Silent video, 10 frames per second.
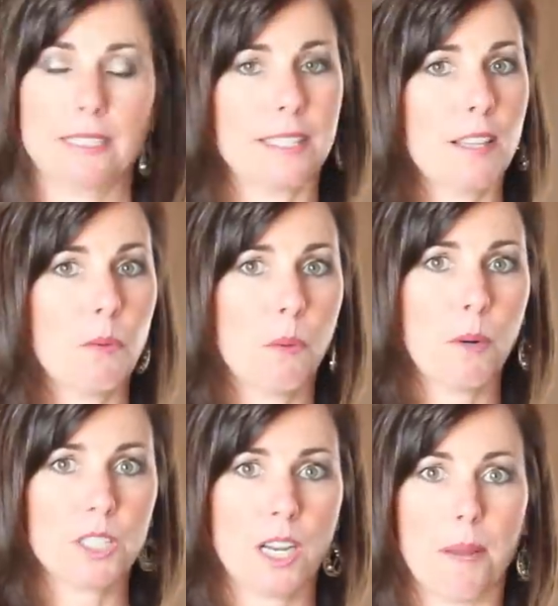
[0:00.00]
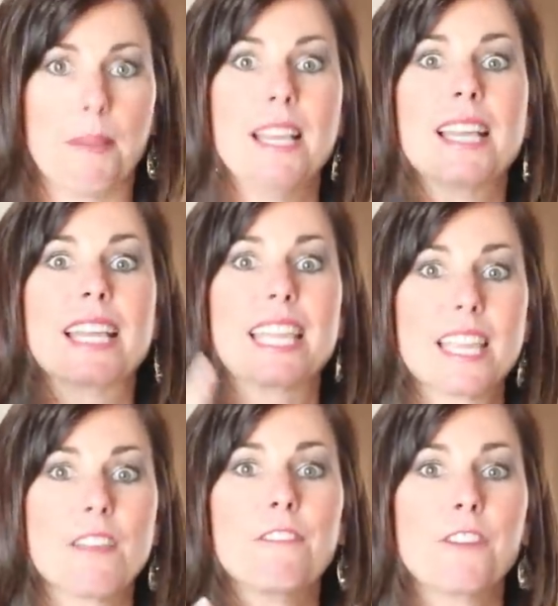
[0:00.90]
gonna say that one more time.
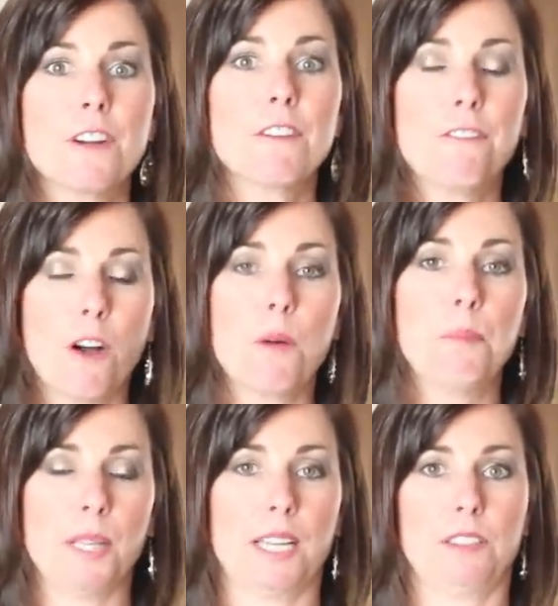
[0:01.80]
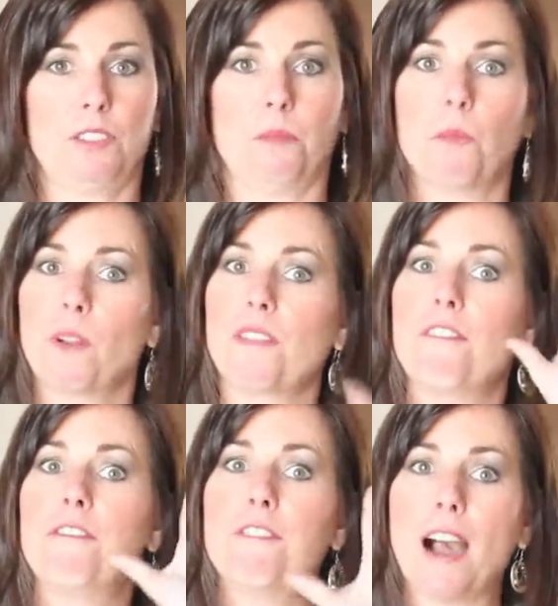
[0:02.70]
If your faux plants are more than
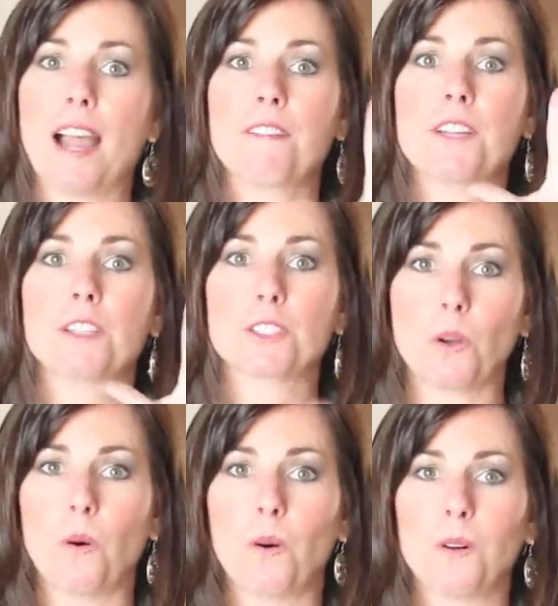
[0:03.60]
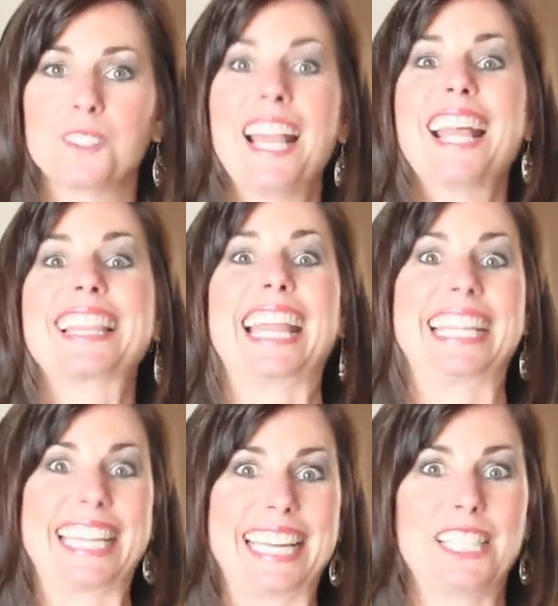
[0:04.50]
five years old, they
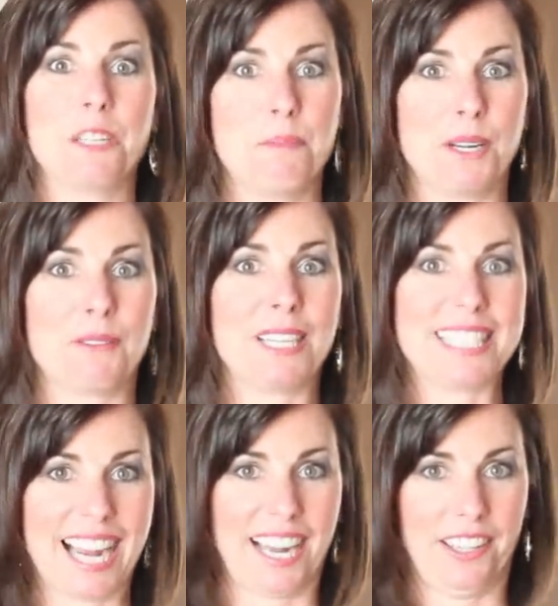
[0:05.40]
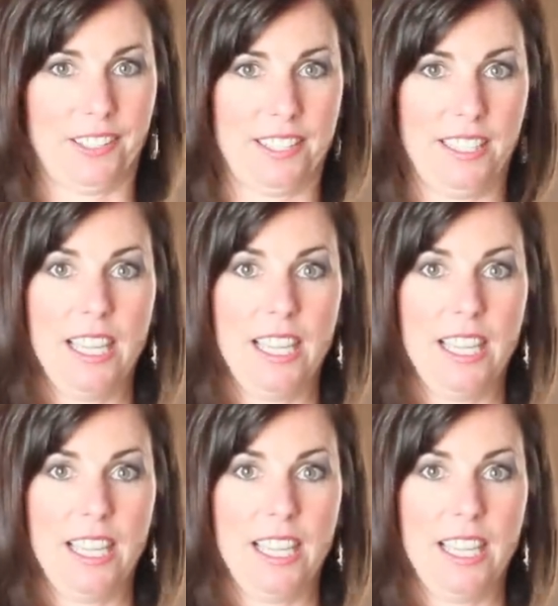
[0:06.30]
need to be retired.